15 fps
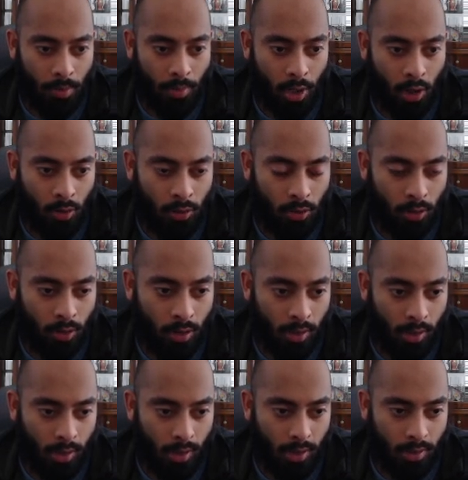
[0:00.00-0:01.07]
But no, look,
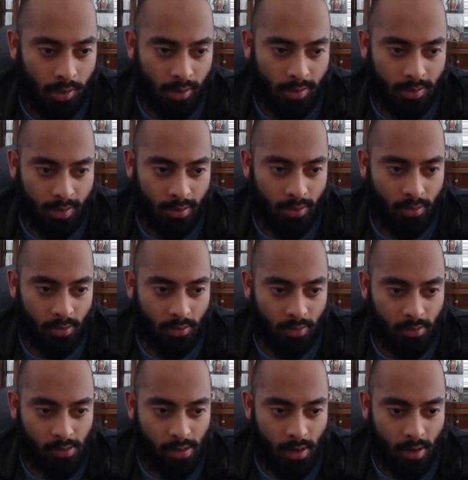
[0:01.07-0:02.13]
you can see
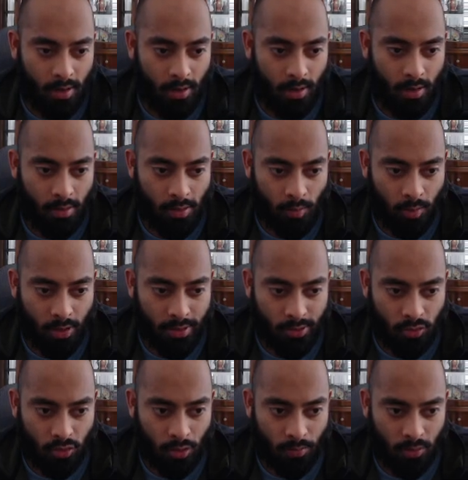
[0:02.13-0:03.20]
the price
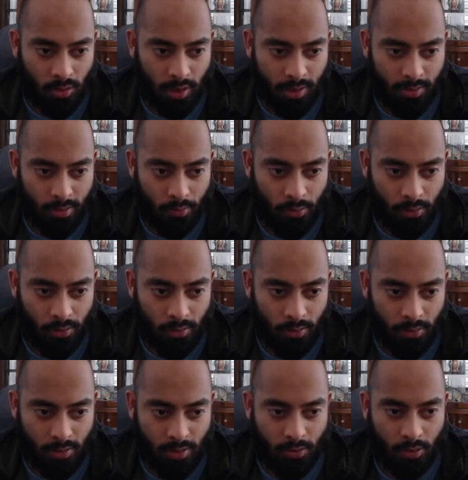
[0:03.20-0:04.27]
dropped to like
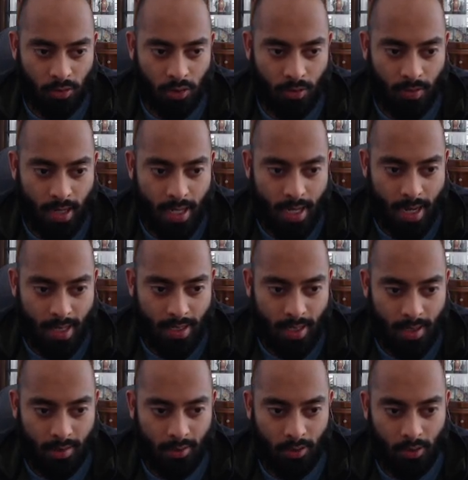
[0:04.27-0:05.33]
0.028, and
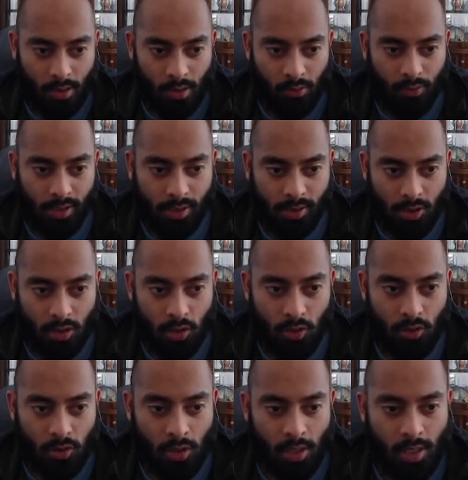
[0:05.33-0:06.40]
then he released the
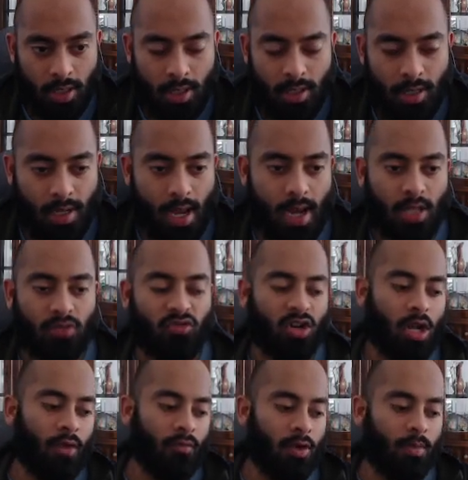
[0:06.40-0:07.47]
news and it's
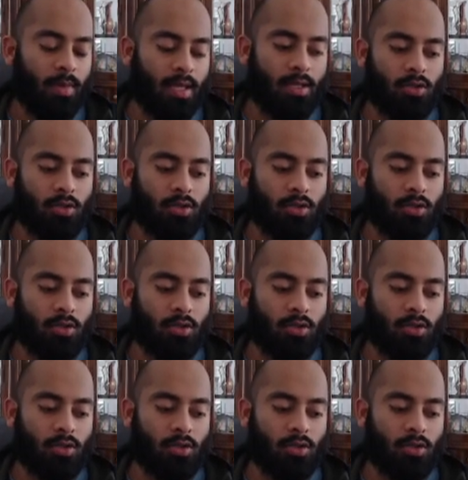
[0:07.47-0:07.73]
recovered a bit.